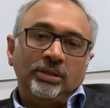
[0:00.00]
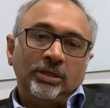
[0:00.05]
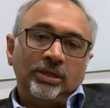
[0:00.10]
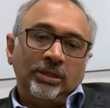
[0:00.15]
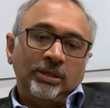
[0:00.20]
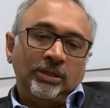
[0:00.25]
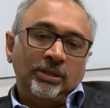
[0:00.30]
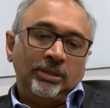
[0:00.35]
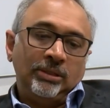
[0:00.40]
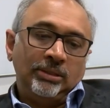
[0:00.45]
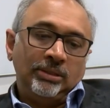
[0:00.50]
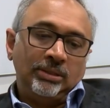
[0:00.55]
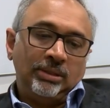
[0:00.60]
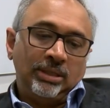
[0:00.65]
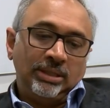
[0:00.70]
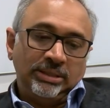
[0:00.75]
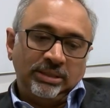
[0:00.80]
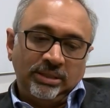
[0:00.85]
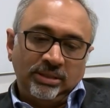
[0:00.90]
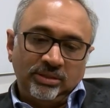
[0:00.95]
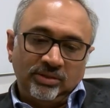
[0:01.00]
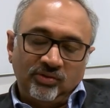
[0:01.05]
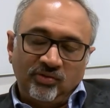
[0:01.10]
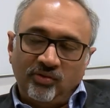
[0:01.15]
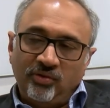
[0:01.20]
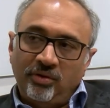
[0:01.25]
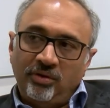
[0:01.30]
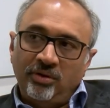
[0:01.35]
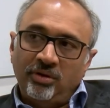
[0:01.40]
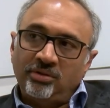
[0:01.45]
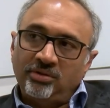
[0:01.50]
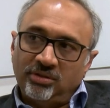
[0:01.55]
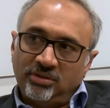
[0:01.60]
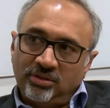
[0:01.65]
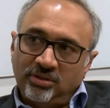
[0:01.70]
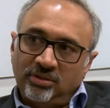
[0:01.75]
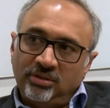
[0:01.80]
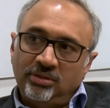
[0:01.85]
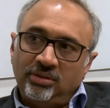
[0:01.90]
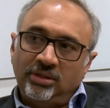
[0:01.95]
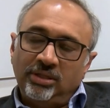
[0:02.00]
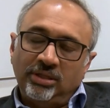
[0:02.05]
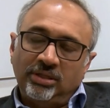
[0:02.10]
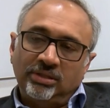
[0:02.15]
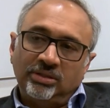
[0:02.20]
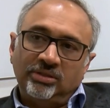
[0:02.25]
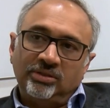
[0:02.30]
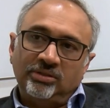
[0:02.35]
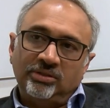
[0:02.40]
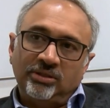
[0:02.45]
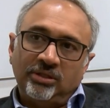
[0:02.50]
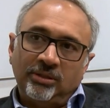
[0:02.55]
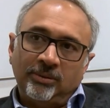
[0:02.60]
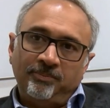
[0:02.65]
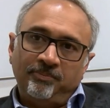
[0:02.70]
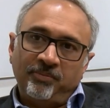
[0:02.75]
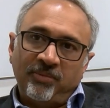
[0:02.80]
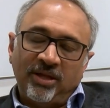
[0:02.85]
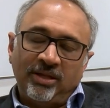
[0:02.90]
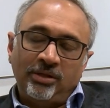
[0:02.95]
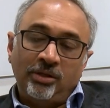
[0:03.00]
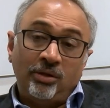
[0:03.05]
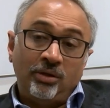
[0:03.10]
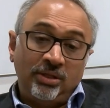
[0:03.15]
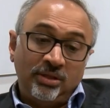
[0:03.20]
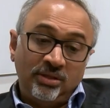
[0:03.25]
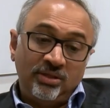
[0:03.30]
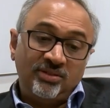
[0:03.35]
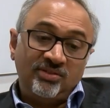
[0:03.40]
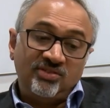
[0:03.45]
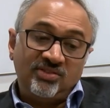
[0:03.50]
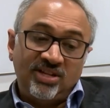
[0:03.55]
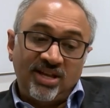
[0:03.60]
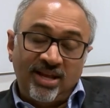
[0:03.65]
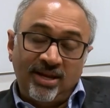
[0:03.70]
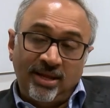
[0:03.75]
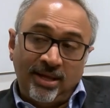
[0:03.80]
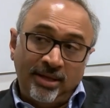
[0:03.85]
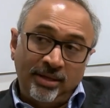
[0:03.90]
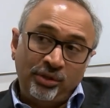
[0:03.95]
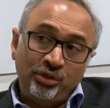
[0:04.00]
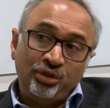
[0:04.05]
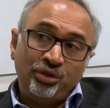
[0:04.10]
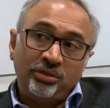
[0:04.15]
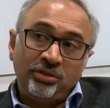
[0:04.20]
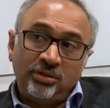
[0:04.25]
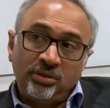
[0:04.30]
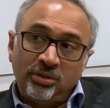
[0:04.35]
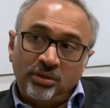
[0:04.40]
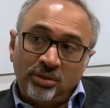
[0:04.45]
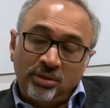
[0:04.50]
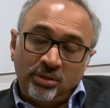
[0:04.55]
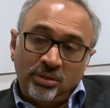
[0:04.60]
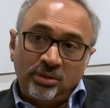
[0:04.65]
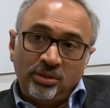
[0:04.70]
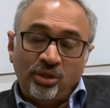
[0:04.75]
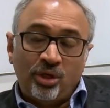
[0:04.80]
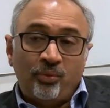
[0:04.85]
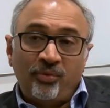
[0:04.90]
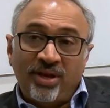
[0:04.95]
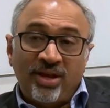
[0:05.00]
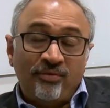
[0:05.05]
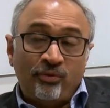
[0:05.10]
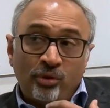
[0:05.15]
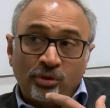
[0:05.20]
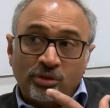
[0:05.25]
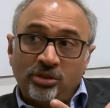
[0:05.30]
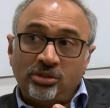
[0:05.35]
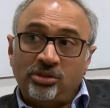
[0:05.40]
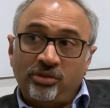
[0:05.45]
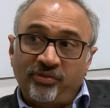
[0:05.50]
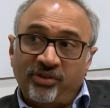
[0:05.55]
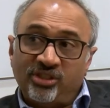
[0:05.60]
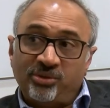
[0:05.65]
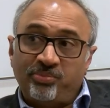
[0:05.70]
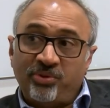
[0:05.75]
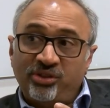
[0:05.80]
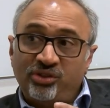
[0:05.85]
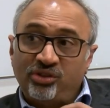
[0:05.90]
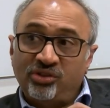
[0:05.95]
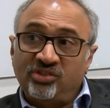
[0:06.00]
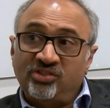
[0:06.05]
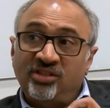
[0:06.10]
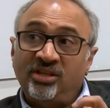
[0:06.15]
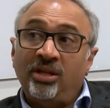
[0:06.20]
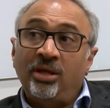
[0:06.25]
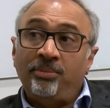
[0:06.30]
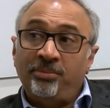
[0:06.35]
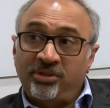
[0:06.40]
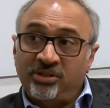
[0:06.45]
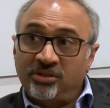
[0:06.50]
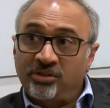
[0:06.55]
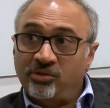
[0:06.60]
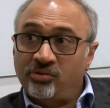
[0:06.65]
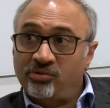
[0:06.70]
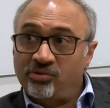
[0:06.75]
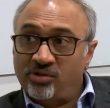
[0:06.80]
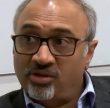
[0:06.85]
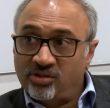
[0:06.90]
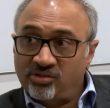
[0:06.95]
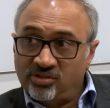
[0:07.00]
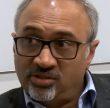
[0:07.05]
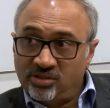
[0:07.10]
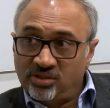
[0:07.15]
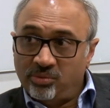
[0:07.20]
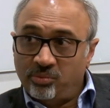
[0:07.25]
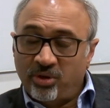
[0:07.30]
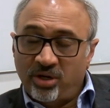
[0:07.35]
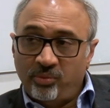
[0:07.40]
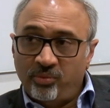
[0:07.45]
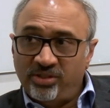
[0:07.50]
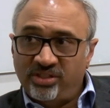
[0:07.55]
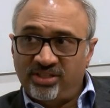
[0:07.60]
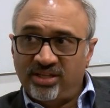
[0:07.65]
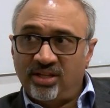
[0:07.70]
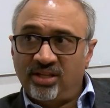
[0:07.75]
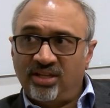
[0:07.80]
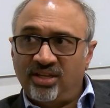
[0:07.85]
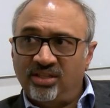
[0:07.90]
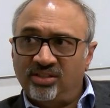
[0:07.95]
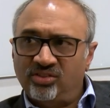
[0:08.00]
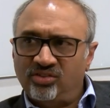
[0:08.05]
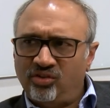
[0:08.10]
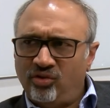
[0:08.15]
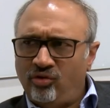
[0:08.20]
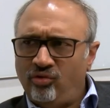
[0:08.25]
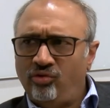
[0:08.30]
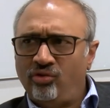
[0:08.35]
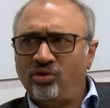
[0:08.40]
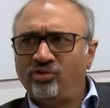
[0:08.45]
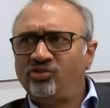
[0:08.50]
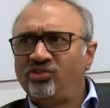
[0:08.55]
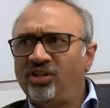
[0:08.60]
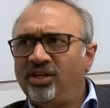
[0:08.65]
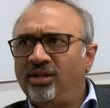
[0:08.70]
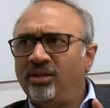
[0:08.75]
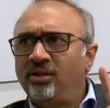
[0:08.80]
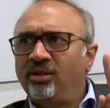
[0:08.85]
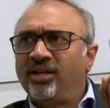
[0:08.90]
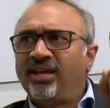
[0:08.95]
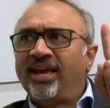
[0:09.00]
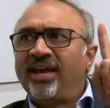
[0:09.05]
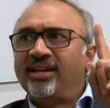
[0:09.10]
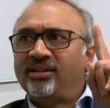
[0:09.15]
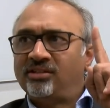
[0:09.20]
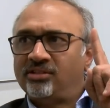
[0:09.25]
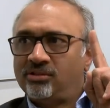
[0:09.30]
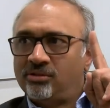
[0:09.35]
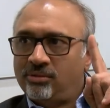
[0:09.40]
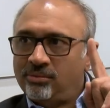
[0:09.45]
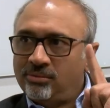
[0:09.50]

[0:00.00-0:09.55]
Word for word: I think it's curiosity. It's and you know, in this day and age, you know, we have all sorts of expressions inhibiting curiosity, right? We tell kids, curiosity killed the cat.